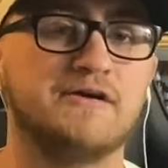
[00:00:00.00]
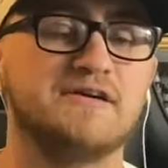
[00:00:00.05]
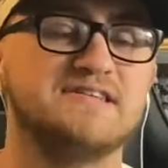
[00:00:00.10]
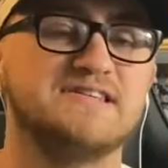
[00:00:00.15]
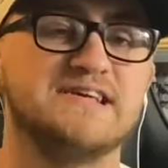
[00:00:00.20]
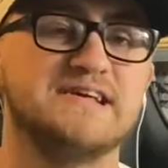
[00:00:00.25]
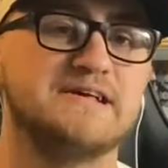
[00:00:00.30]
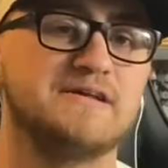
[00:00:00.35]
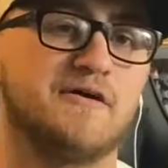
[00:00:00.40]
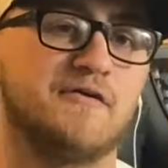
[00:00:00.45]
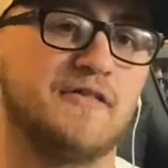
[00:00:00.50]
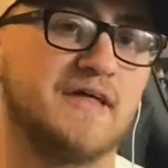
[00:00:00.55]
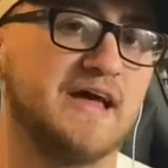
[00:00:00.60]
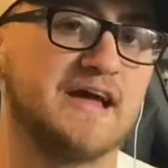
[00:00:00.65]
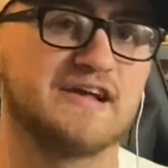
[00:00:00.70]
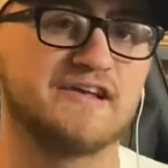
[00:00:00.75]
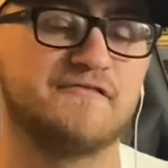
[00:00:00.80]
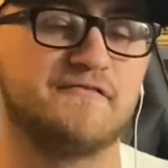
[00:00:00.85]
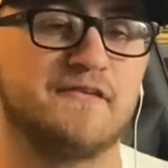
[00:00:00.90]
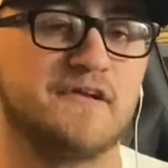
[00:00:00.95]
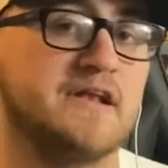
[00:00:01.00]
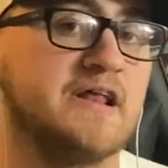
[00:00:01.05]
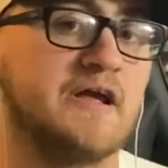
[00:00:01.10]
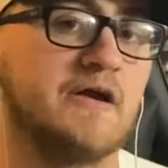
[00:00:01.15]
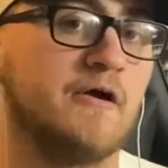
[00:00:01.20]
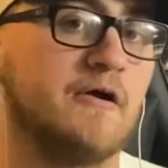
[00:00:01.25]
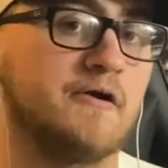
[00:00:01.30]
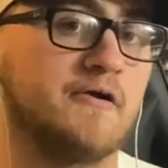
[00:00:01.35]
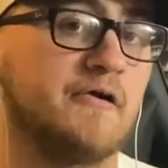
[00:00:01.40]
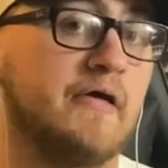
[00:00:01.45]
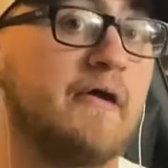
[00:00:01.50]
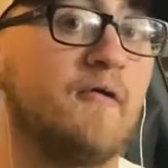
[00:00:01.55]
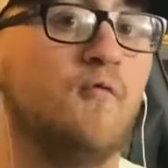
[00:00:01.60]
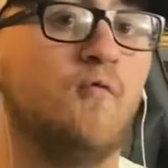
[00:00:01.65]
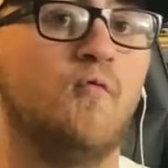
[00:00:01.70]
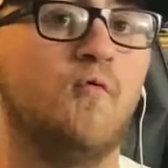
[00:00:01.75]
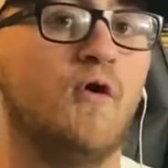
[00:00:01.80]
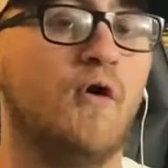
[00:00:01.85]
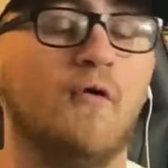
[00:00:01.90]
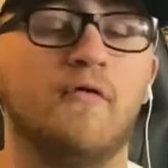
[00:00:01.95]
see it on the Xfinity car, and you're like,
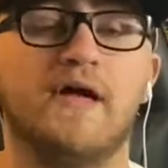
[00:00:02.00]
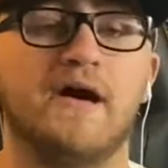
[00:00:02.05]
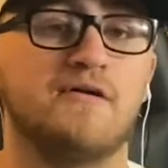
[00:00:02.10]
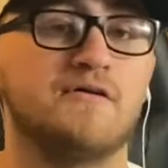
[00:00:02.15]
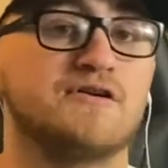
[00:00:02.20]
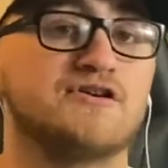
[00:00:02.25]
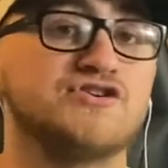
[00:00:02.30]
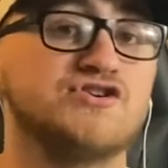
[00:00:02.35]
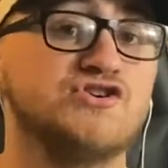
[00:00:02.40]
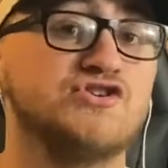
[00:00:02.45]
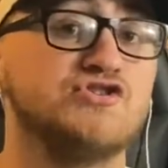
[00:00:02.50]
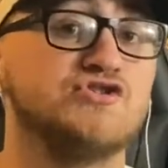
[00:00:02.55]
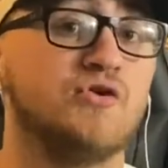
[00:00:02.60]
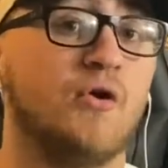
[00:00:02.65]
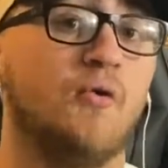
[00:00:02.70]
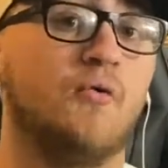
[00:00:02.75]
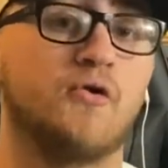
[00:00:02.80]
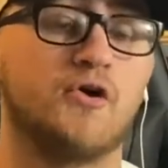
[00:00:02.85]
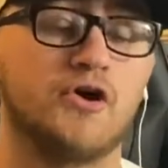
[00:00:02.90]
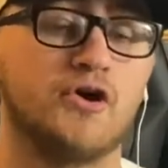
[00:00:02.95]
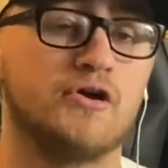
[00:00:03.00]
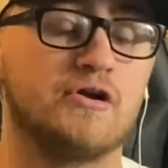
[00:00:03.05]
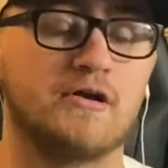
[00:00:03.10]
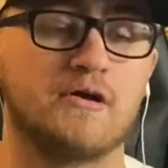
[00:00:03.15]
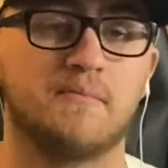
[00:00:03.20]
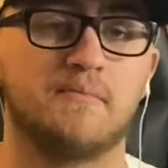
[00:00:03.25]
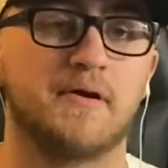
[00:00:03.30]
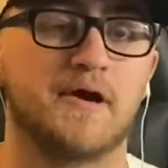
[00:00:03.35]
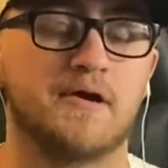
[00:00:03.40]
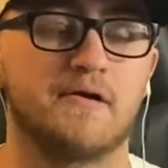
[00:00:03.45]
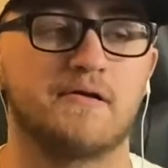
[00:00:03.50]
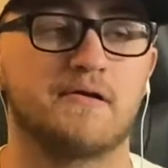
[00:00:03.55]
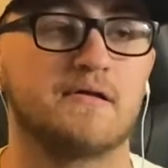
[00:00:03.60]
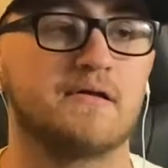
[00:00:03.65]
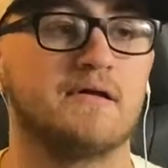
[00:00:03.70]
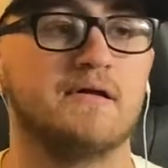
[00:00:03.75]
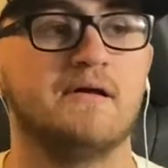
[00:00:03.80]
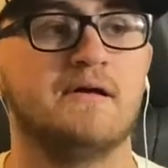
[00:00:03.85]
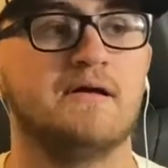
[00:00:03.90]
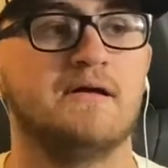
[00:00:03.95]
whoa, that looks so good compared to,
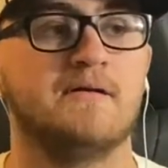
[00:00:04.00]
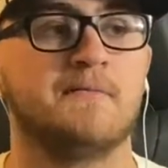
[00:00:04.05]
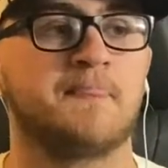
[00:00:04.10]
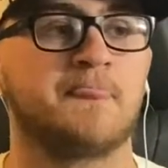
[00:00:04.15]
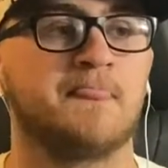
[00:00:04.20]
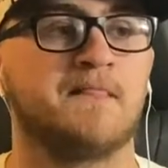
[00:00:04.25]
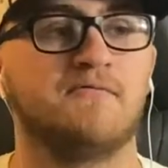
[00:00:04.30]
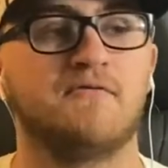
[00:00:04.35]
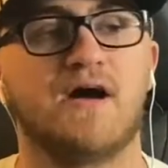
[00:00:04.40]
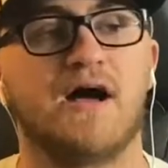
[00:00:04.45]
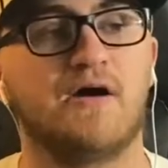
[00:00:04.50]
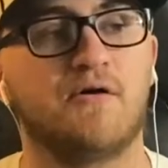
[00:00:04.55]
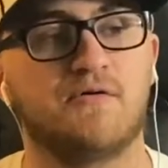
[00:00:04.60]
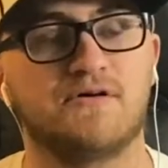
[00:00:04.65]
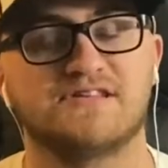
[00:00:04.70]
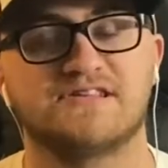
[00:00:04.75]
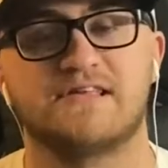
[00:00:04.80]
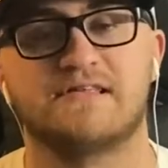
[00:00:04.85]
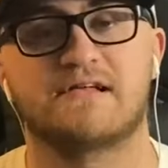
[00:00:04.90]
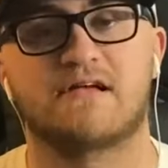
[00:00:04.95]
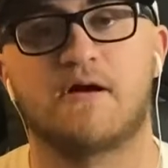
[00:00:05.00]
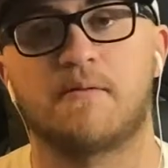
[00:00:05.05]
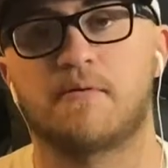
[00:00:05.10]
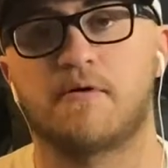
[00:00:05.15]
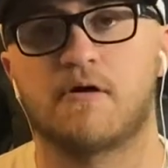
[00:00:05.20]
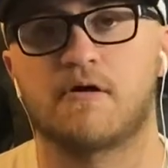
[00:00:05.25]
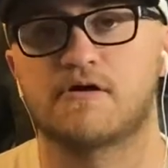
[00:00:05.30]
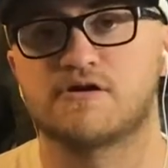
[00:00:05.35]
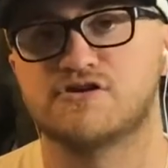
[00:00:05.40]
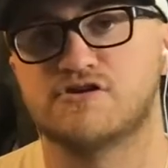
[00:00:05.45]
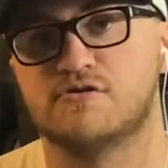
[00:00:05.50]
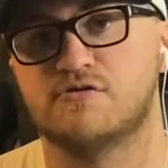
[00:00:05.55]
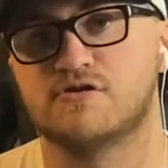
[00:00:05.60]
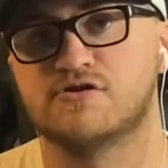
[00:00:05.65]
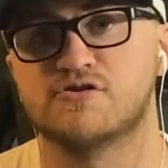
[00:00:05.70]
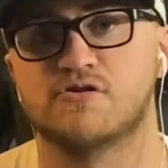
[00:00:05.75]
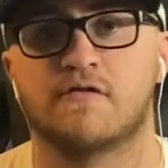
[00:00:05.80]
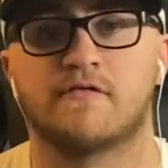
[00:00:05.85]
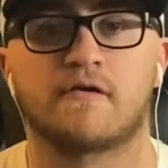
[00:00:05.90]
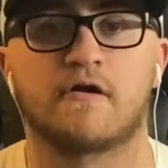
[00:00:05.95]
well, I don't want to say the Cup car, because it looks
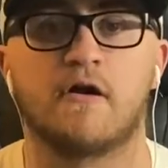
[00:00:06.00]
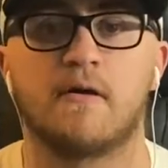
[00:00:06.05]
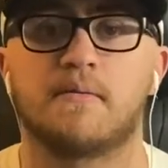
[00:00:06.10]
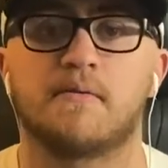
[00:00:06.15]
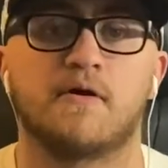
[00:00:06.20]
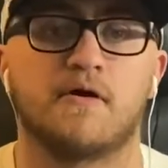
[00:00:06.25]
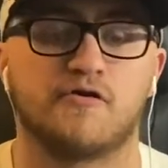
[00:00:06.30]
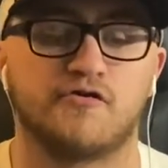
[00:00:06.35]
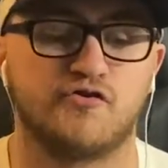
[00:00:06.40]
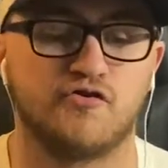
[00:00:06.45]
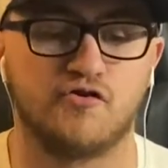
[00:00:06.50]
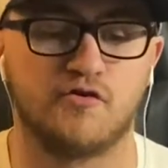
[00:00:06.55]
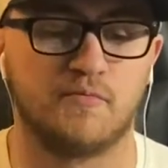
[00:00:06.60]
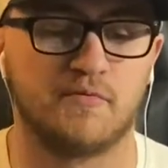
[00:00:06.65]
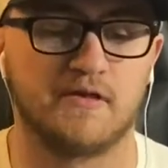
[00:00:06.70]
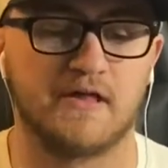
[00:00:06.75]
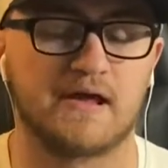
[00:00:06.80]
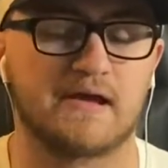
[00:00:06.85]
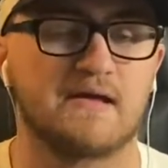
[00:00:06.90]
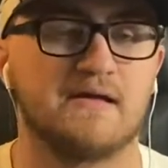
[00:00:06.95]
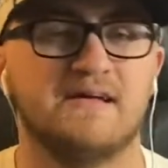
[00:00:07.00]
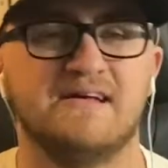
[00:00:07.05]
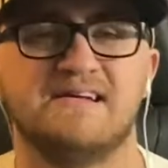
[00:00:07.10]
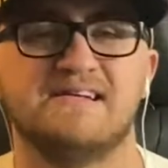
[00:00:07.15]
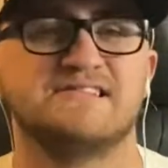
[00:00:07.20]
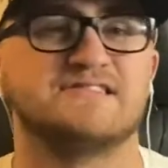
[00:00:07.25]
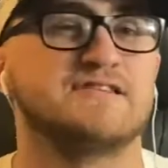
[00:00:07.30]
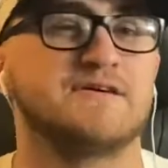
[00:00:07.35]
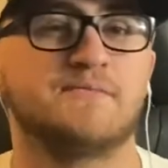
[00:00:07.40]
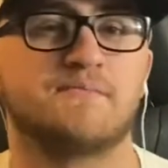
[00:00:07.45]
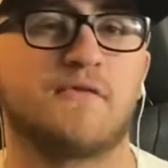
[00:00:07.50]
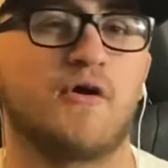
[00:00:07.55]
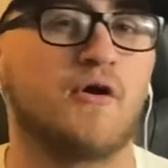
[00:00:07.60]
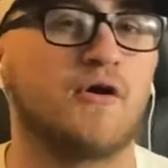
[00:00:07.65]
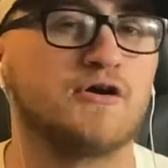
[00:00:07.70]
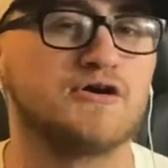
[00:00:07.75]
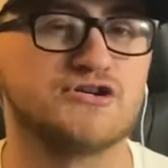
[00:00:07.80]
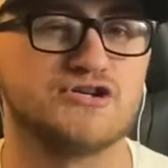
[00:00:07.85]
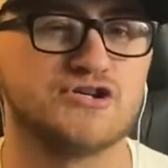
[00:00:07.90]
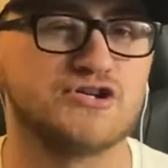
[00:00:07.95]
good on the Cup car too, but some
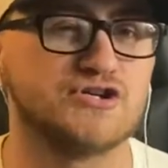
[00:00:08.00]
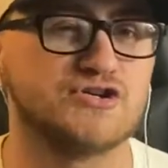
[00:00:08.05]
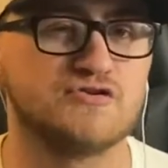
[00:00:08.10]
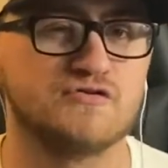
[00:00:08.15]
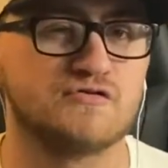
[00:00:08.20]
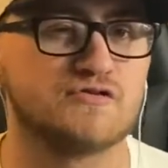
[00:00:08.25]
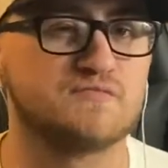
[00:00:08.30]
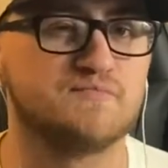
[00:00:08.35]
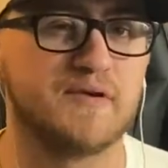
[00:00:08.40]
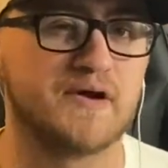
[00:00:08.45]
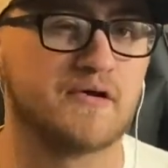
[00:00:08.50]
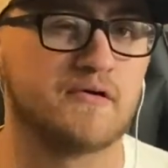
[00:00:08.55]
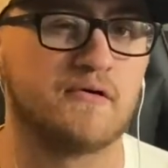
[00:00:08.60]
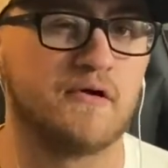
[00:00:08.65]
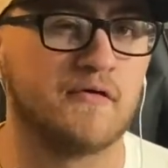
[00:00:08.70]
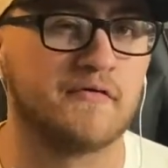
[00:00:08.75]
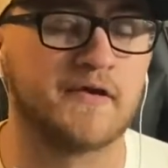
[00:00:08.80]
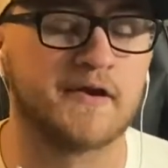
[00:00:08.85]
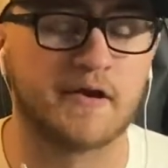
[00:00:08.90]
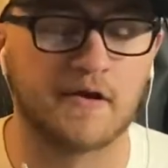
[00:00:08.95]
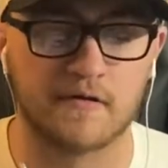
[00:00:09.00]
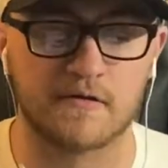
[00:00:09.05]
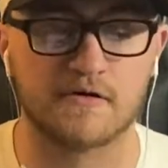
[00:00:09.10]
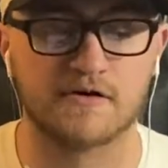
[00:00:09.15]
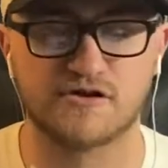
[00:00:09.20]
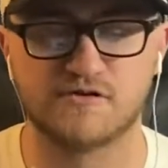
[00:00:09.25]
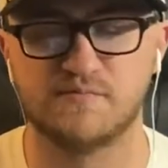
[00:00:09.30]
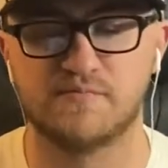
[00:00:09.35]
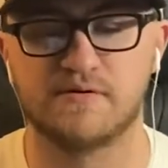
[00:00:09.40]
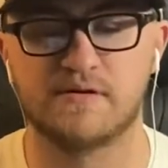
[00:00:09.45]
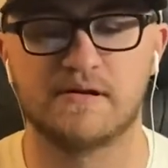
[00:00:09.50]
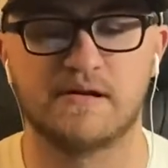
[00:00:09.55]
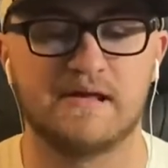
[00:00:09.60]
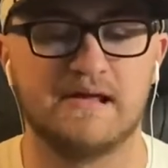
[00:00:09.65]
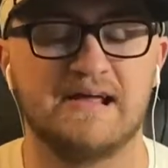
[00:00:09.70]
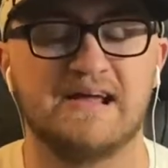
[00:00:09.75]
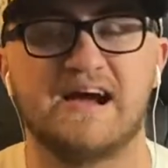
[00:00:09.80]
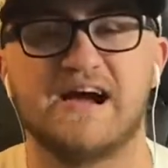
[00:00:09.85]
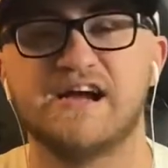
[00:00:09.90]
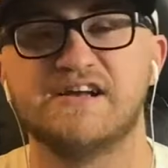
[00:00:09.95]
cars it just looks better on than others, but
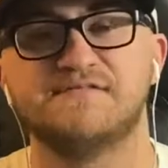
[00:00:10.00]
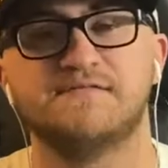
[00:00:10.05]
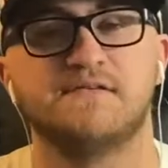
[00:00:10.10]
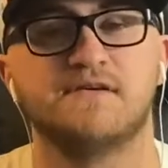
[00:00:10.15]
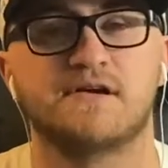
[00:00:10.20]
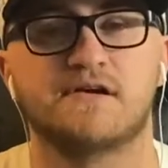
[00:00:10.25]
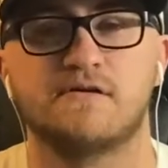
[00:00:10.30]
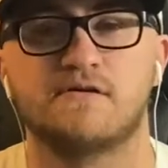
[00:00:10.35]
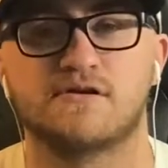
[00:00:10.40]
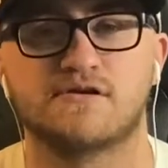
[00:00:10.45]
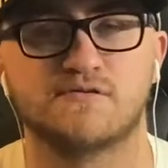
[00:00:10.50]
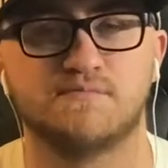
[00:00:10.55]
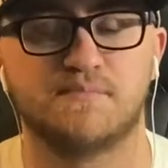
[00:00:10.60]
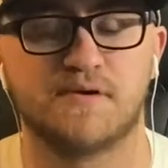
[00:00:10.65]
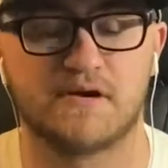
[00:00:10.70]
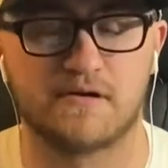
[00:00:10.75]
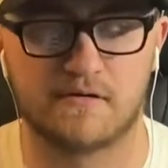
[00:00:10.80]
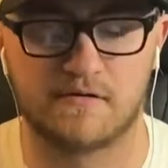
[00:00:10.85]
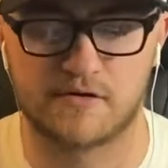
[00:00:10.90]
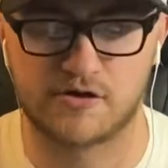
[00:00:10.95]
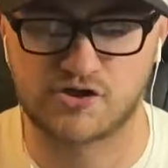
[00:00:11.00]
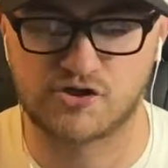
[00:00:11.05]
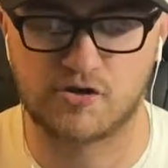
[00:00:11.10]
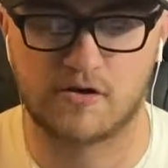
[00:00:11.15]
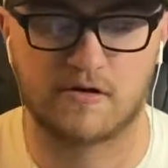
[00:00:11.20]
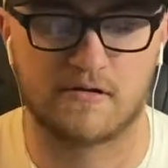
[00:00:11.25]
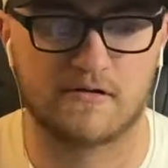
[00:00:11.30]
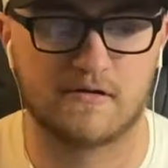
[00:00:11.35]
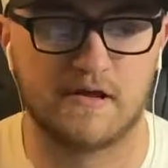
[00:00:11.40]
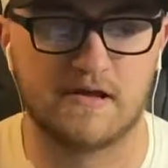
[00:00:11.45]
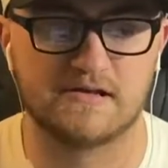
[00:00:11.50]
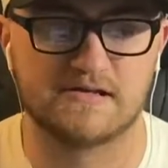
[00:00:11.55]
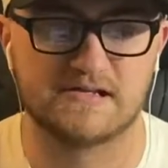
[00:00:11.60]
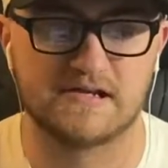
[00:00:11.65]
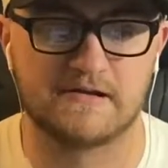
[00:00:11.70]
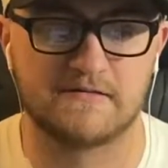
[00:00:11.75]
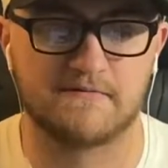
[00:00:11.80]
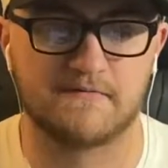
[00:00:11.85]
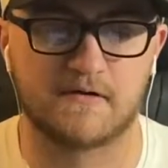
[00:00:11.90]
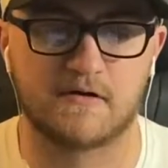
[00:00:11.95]
I just feel like it looks better on the truck
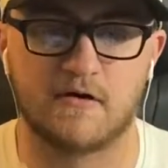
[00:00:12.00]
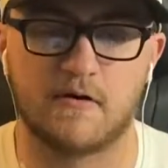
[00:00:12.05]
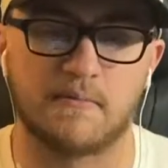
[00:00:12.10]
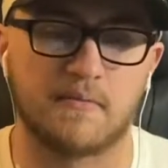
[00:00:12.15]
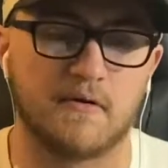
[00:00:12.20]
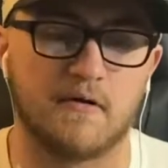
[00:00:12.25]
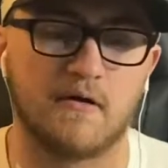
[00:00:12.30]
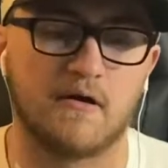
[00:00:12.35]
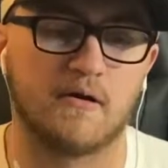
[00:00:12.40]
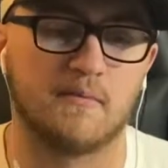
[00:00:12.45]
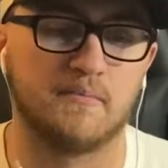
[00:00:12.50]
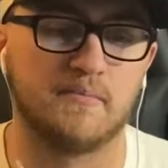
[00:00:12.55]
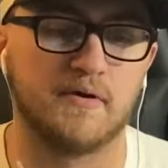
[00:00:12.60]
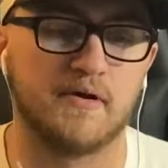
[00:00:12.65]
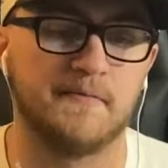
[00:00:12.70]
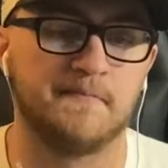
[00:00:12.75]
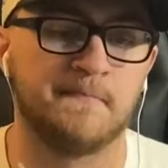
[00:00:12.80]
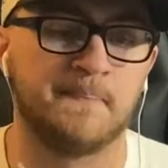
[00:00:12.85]
instead of the Cup car. But